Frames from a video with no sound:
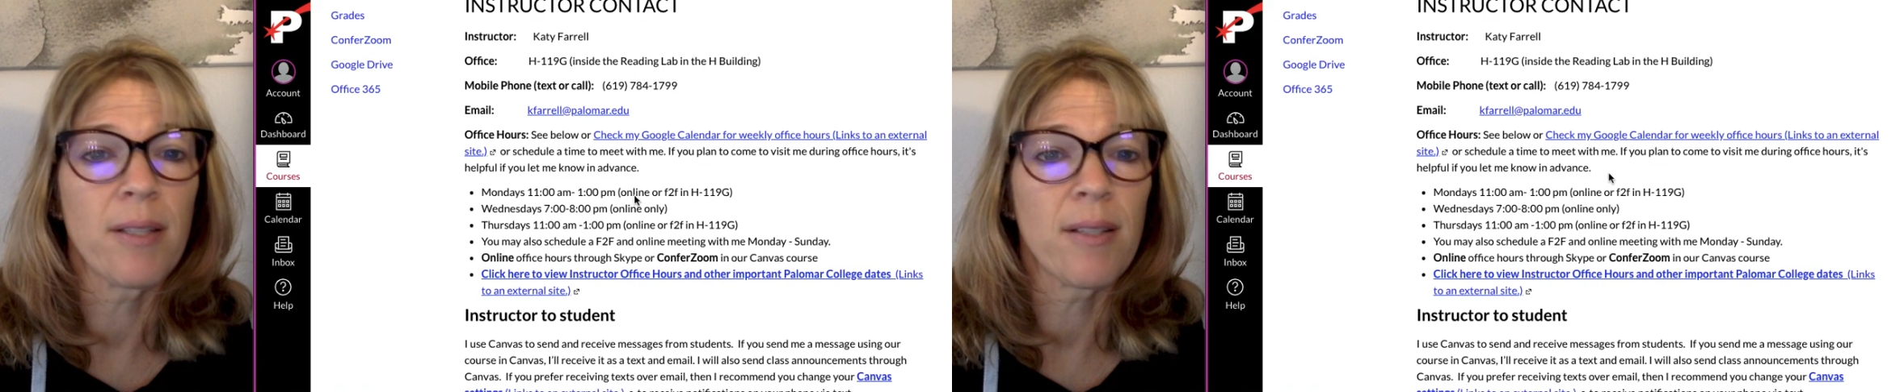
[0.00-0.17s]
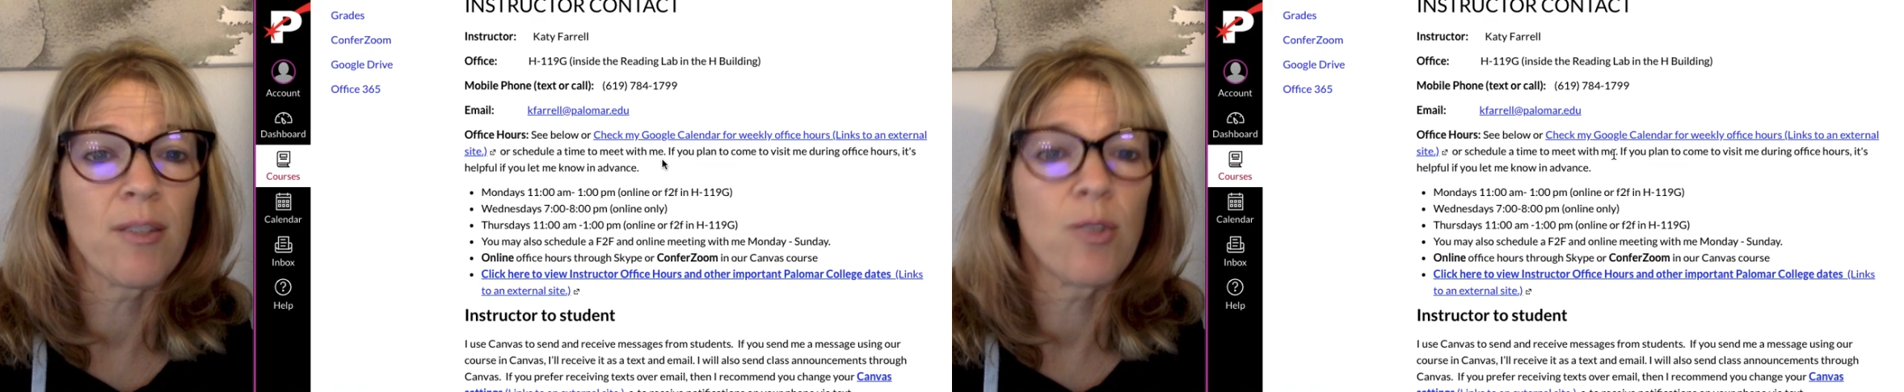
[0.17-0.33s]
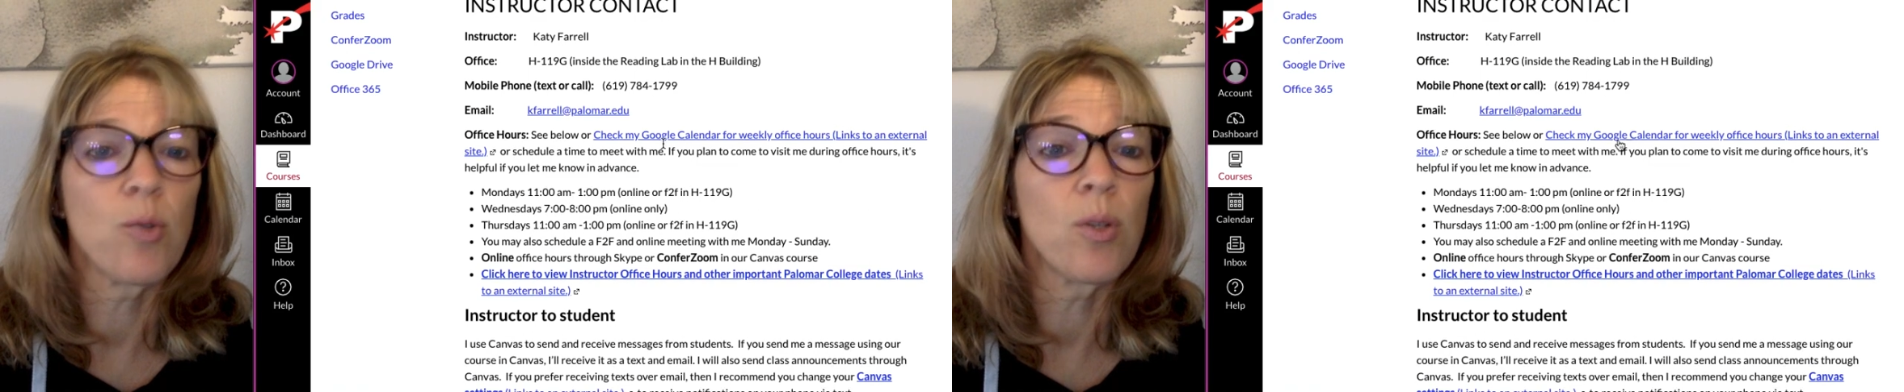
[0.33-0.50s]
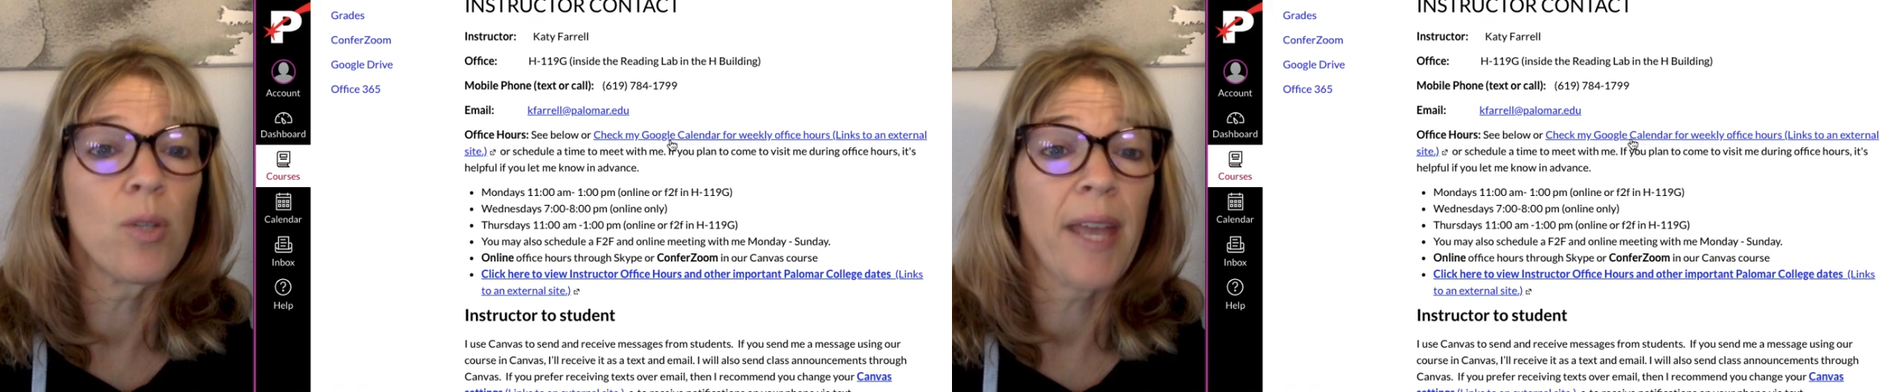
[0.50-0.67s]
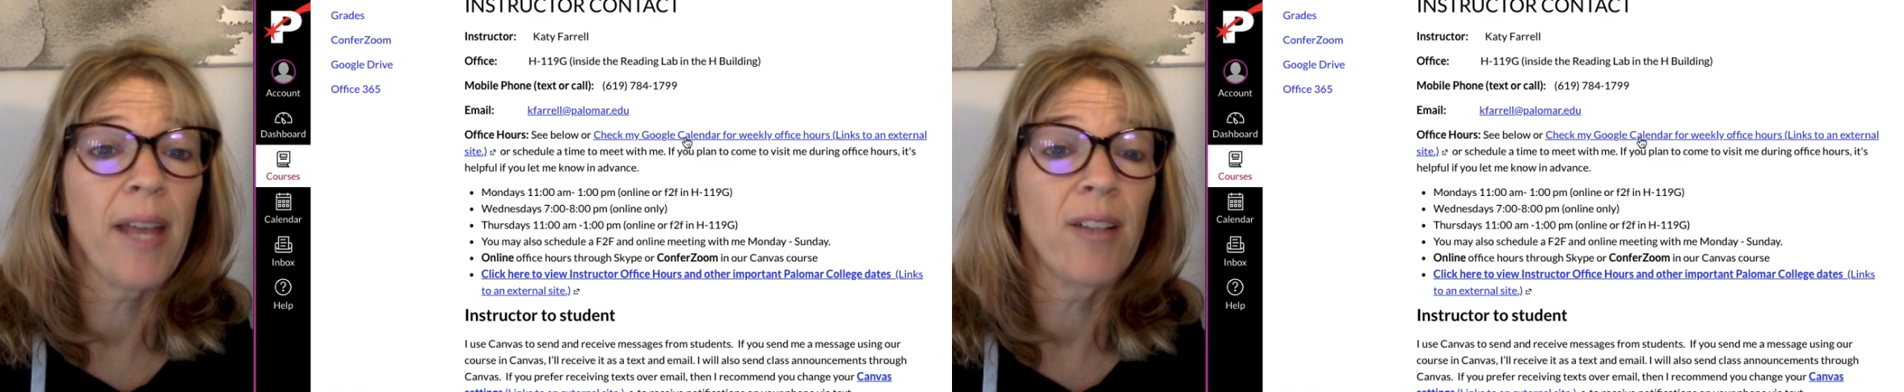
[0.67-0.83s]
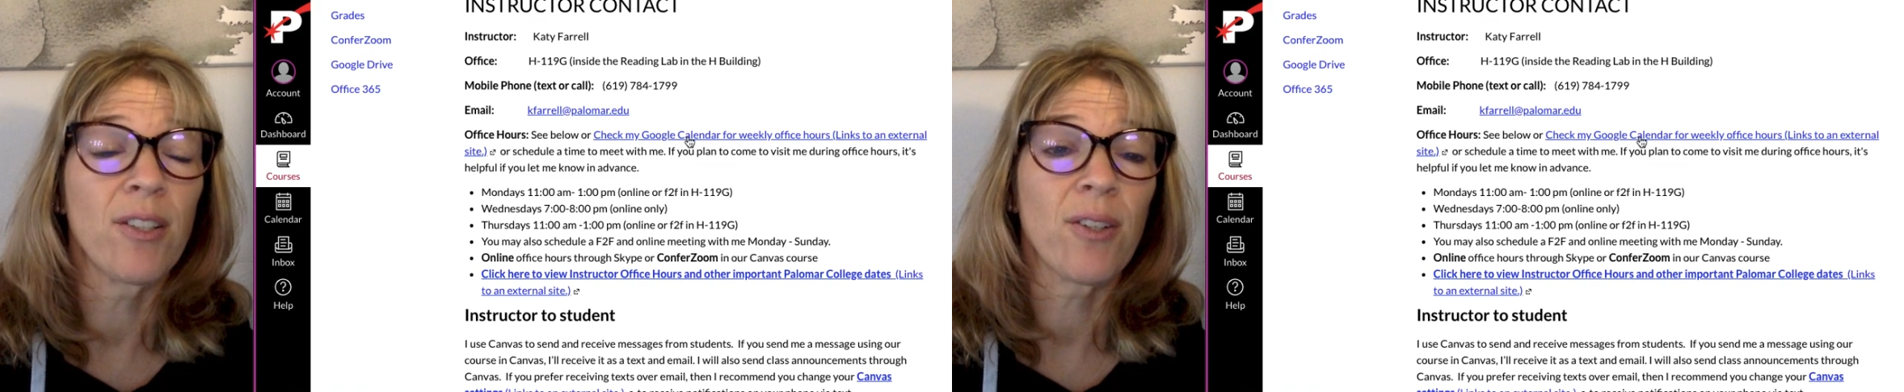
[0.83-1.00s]
This Google
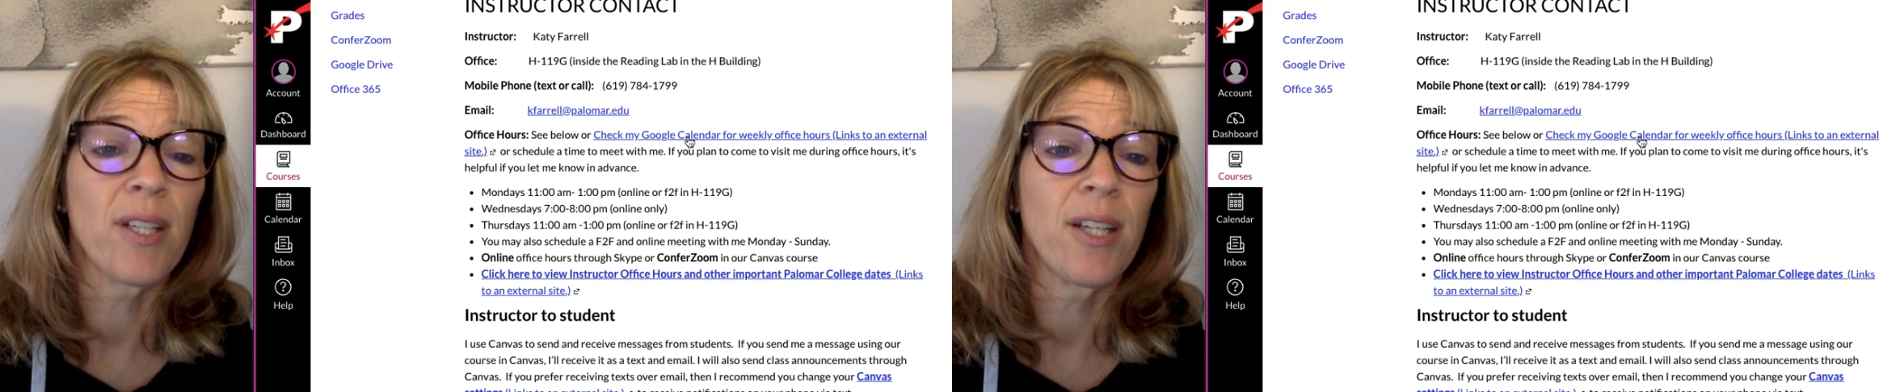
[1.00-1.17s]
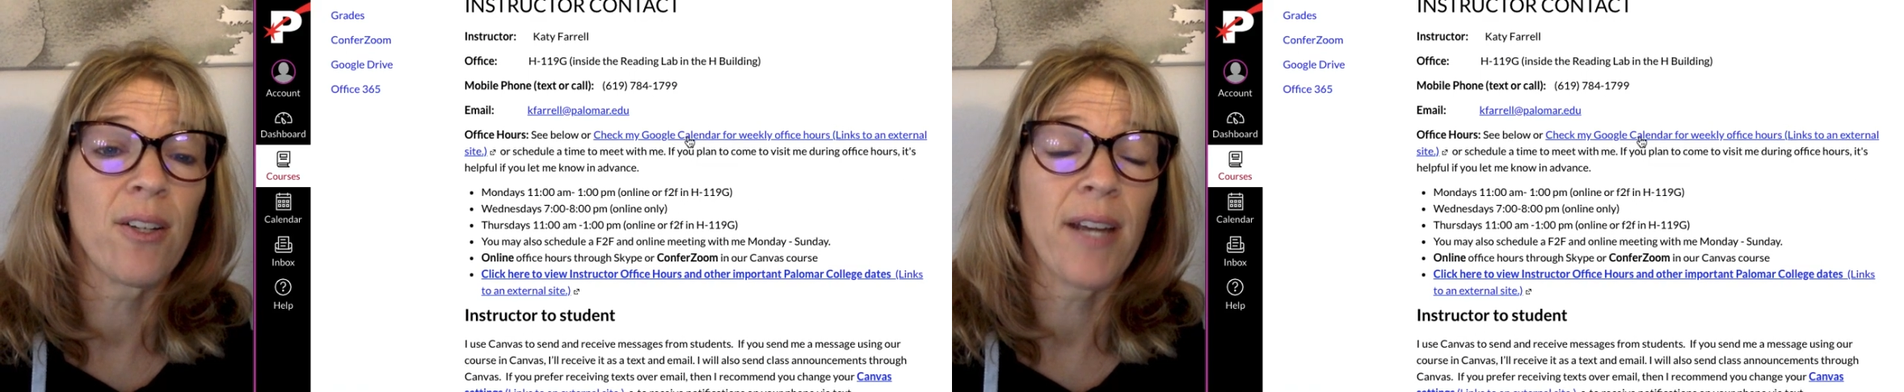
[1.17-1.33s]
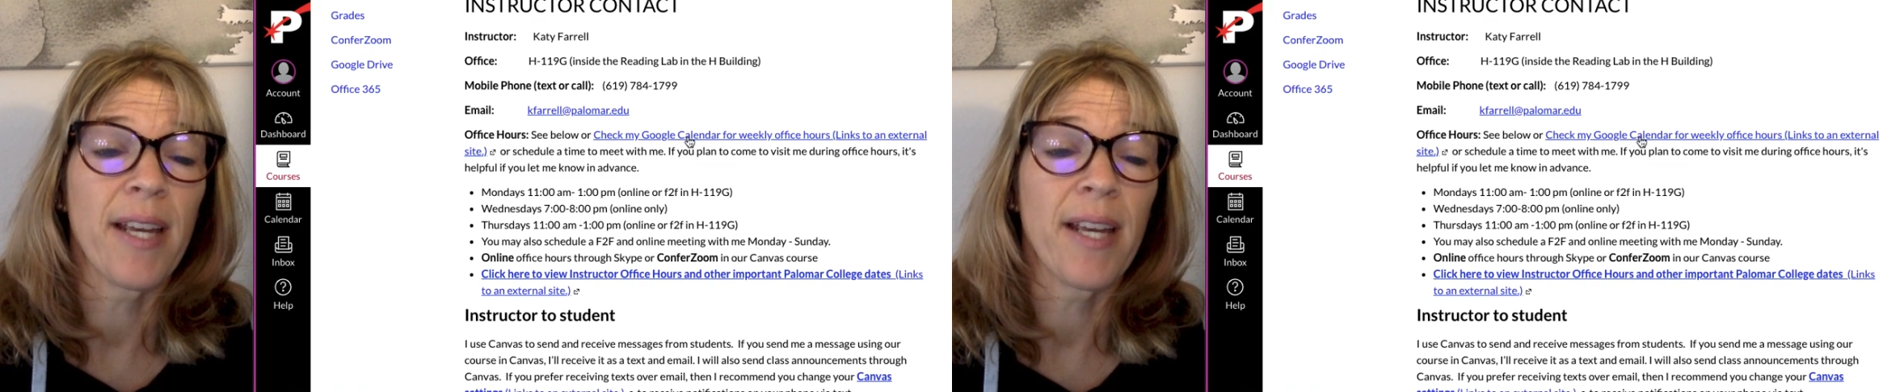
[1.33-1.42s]
Calendar here